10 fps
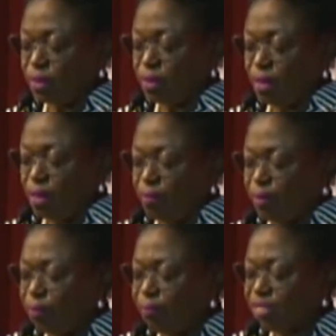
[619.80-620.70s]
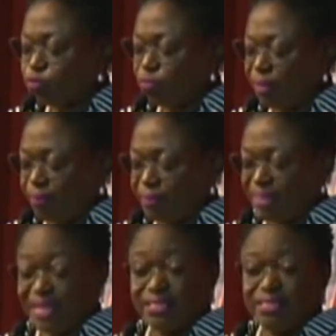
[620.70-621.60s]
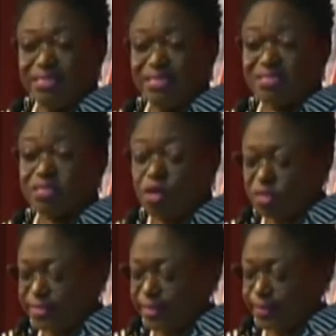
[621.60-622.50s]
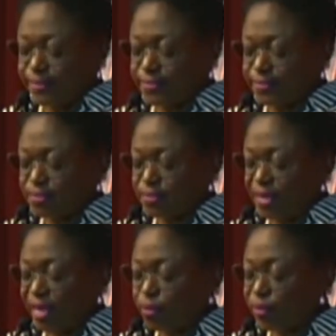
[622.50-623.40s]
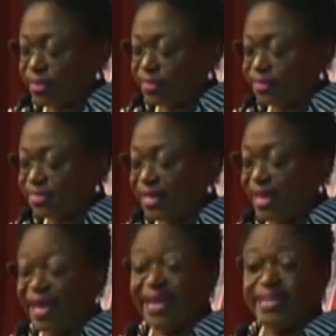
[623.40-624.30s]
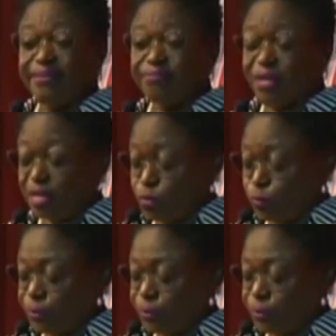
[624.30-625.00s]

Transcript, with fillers: But we must remember that in these contexts, educators are highly valued,